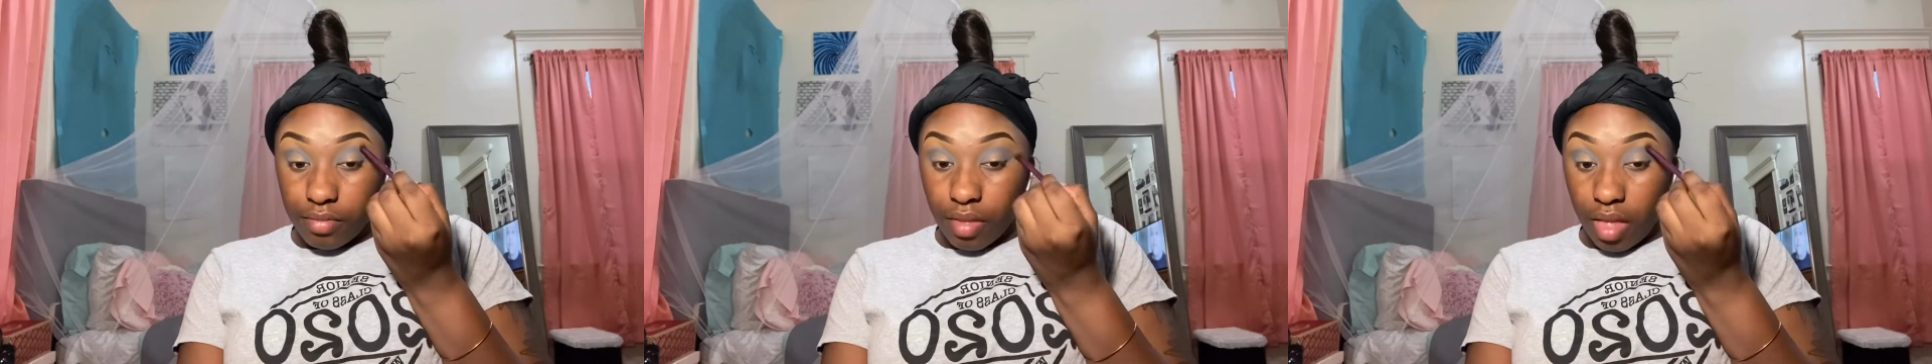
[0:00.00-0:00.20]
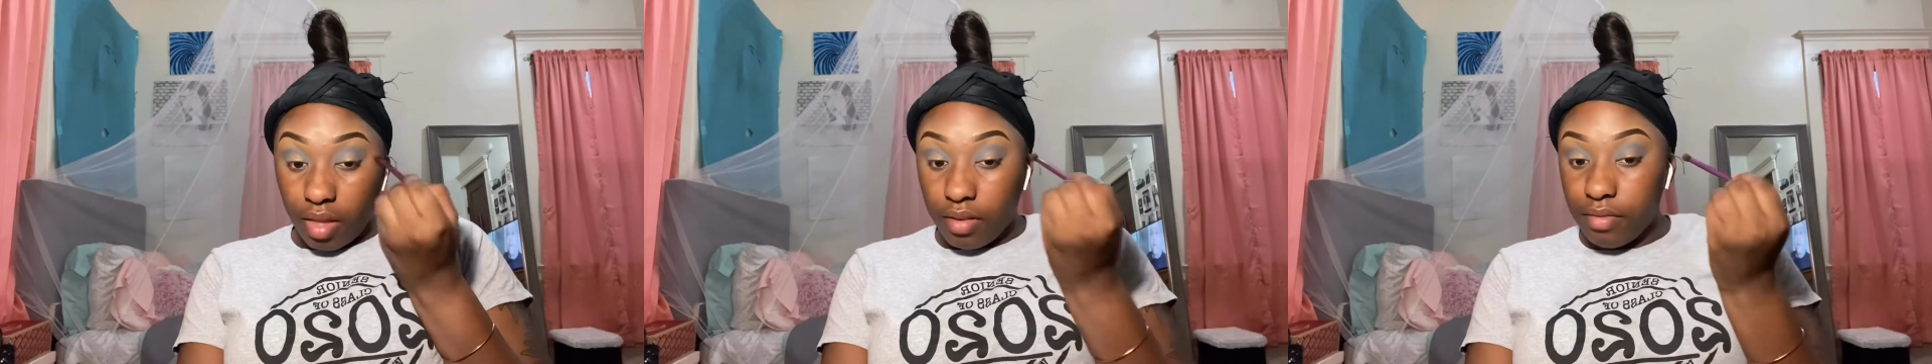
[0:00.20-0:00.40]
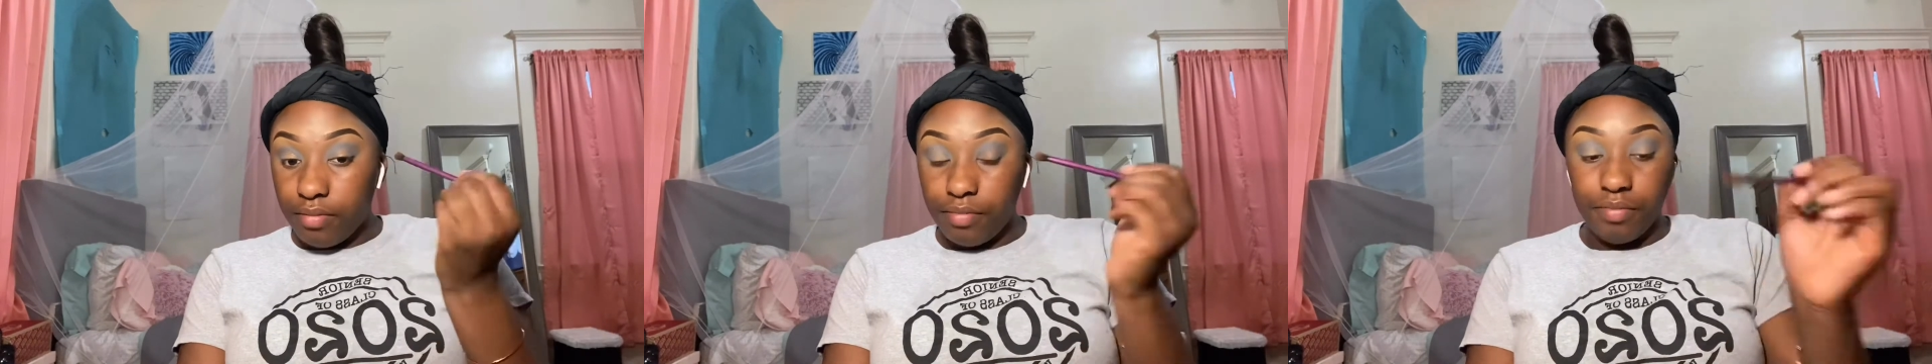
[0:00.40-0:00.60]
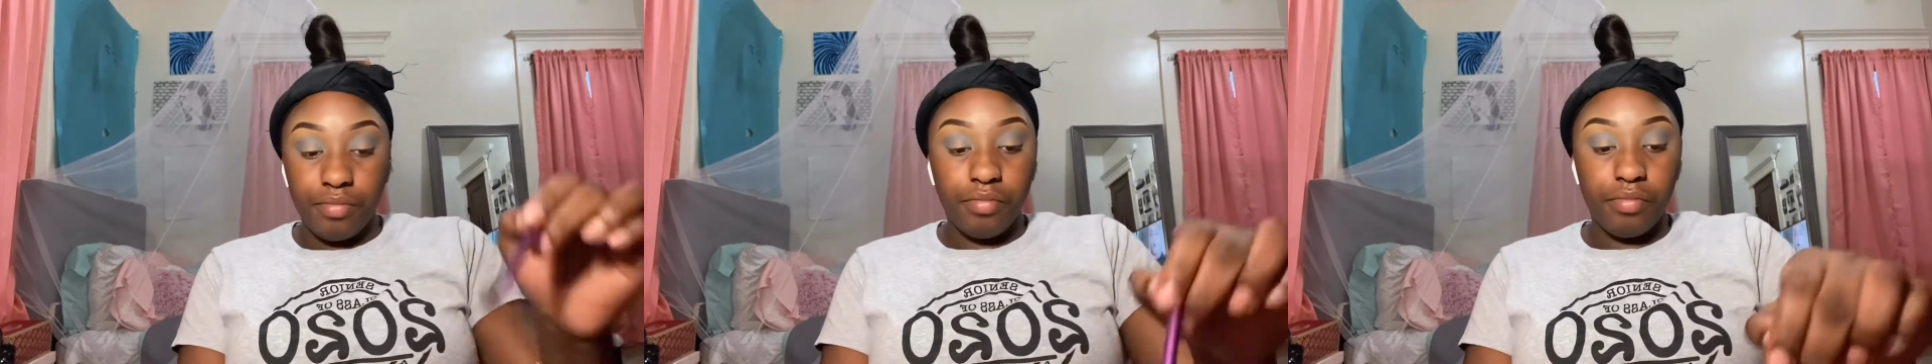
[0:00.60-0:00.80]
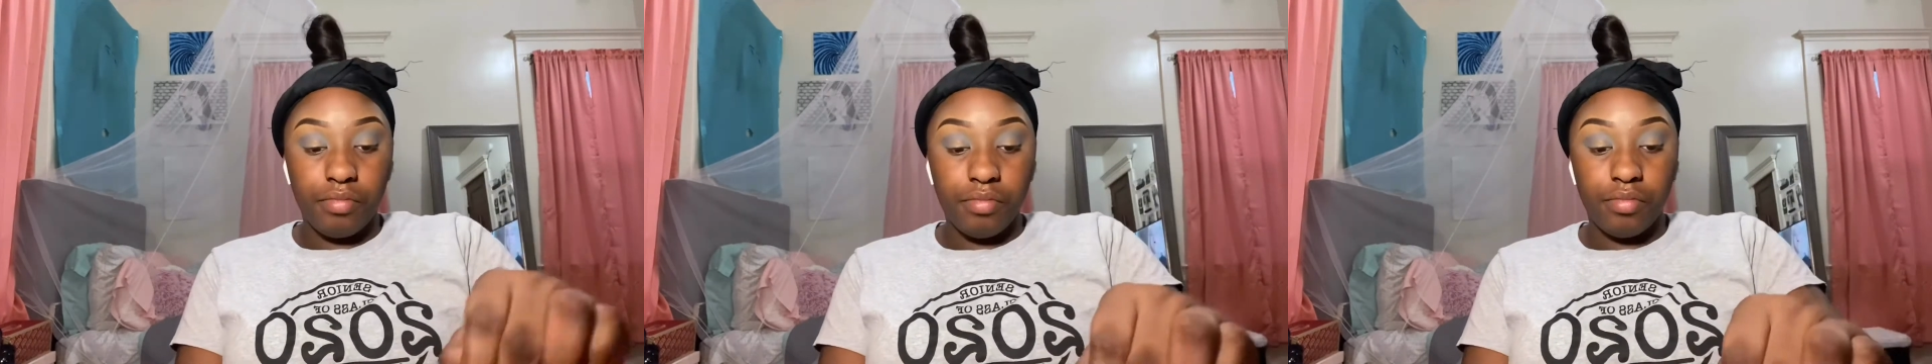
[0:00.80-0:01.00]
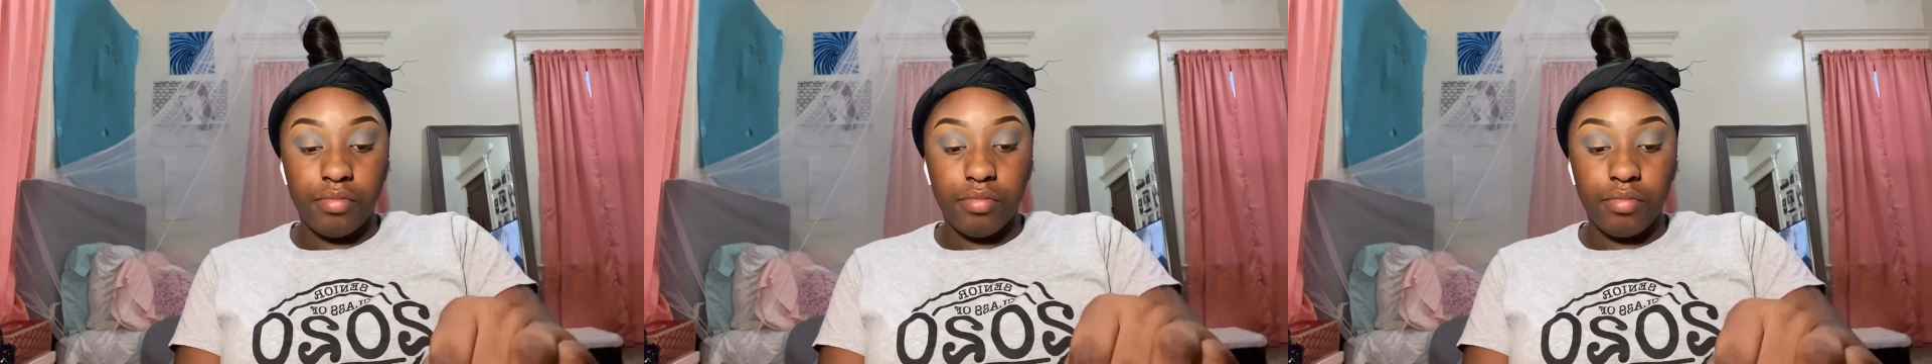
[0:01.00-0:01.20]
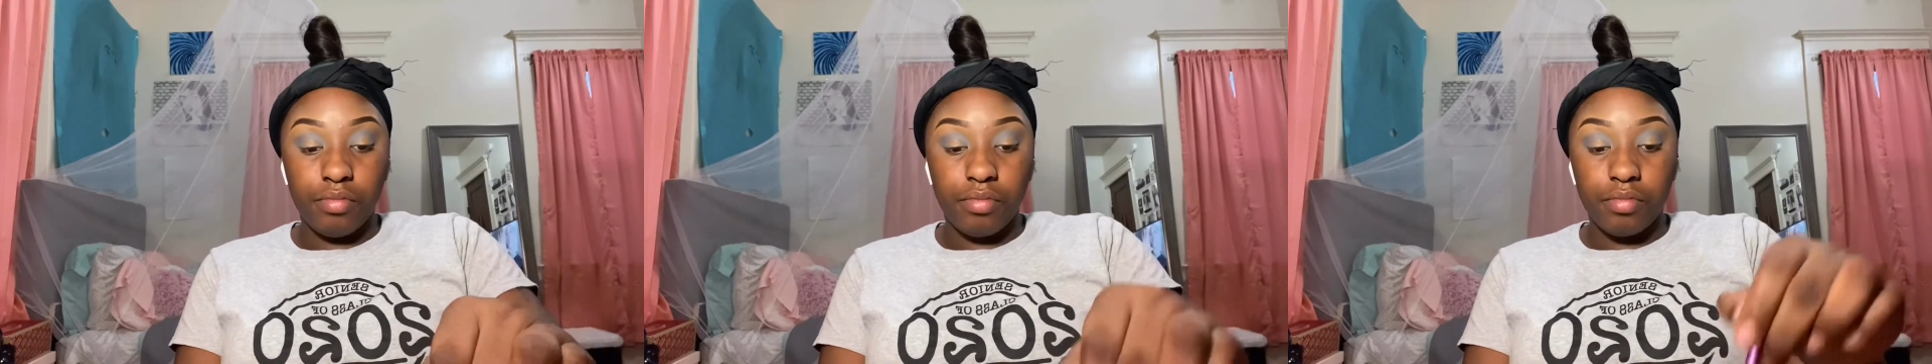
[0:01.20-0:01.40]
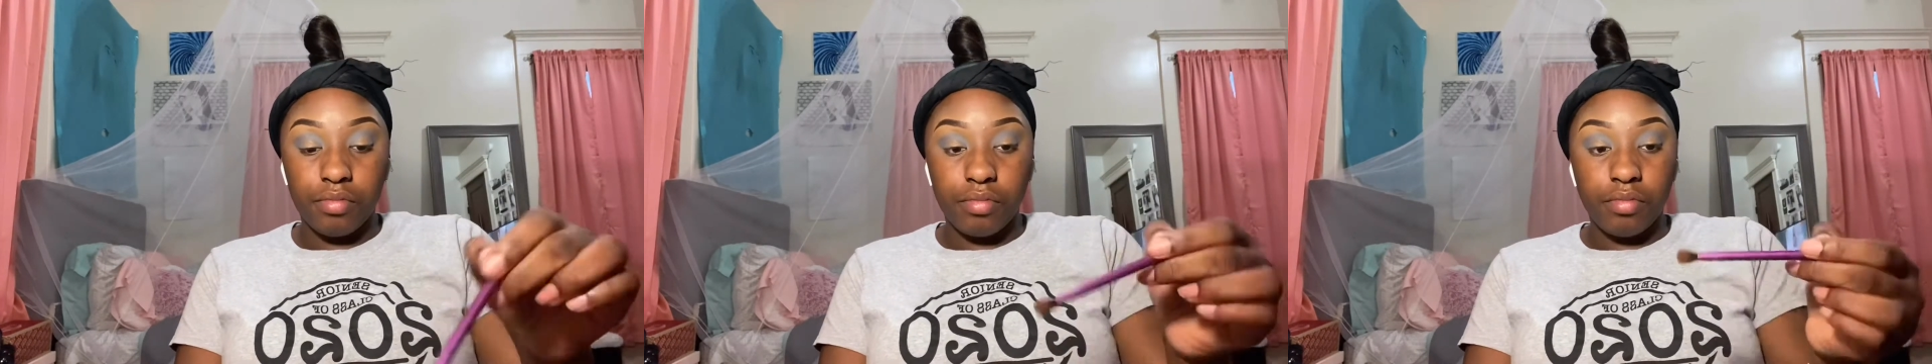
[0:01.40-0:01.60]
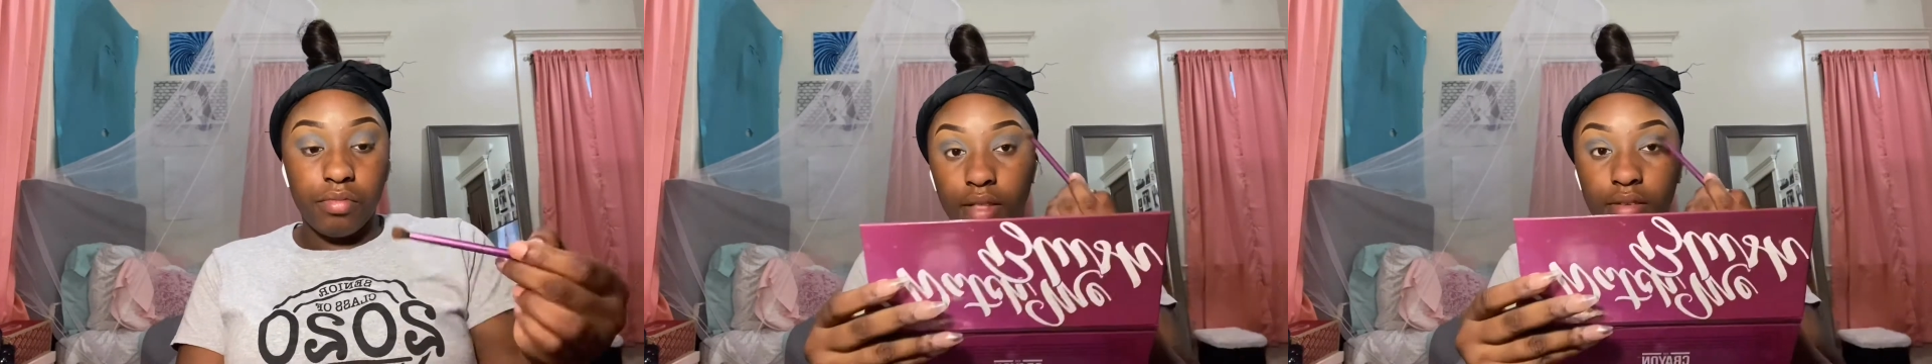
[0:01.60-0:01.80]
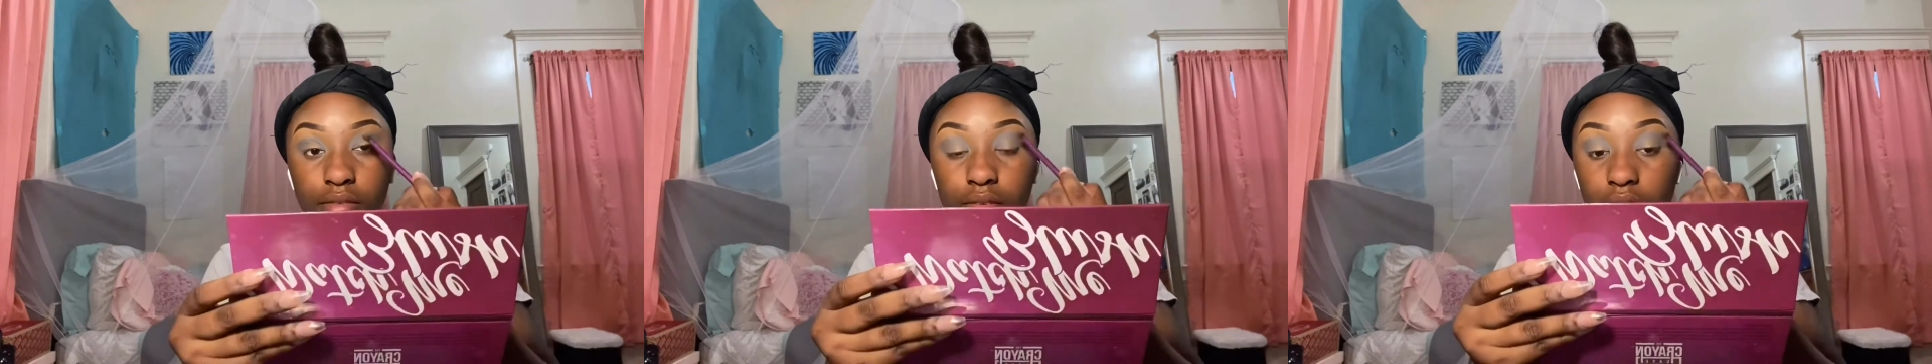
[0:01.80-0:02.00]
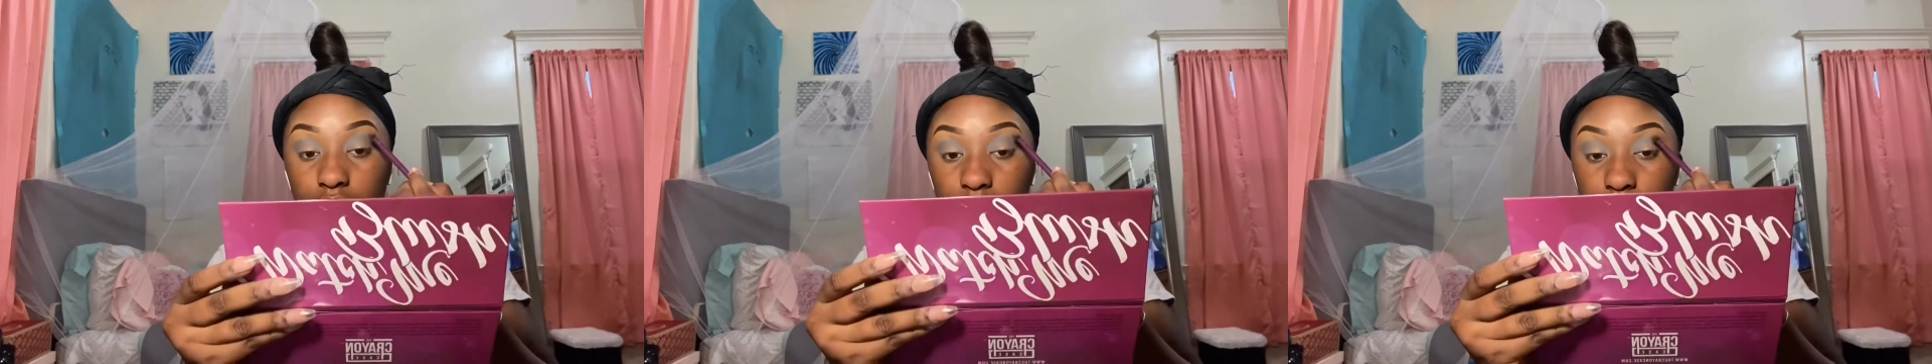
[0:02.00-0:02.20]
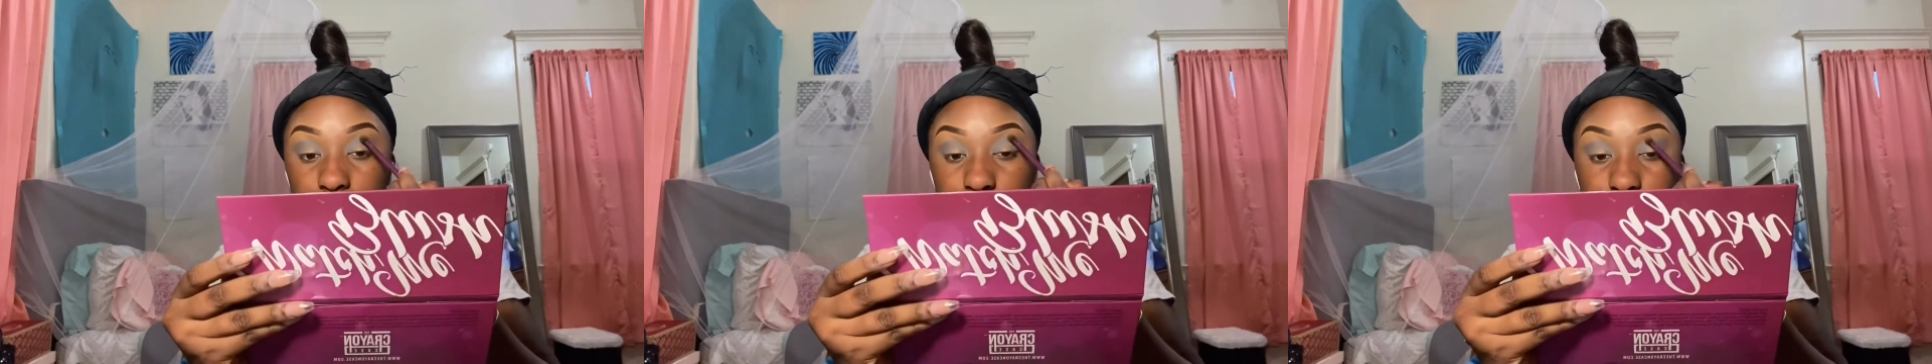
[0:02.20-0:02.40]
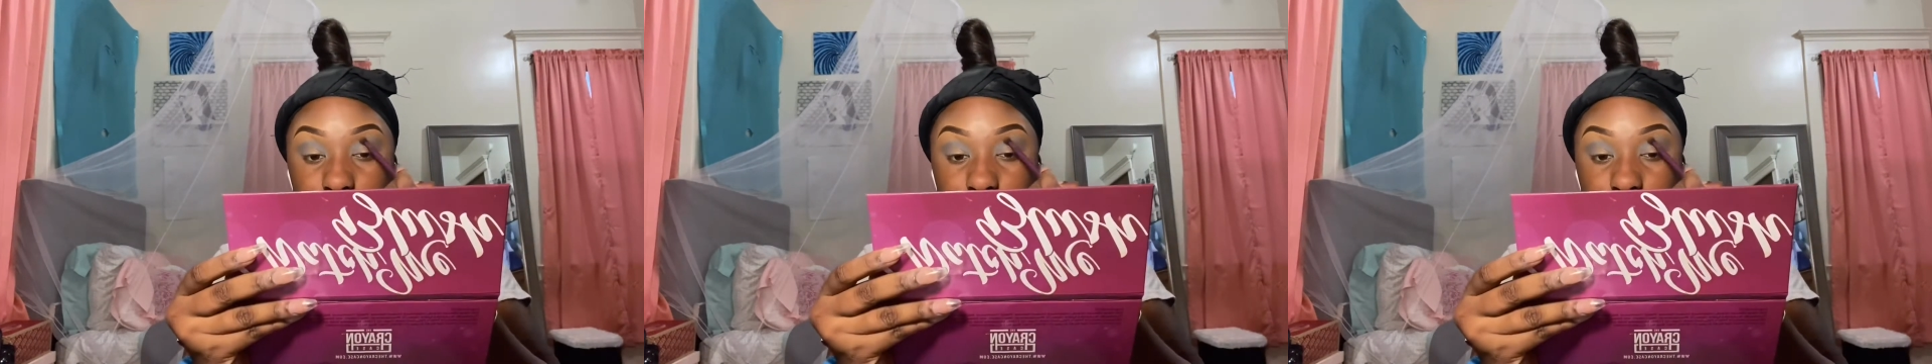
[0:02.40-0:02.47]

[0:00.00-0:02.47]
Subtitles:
you'll never see color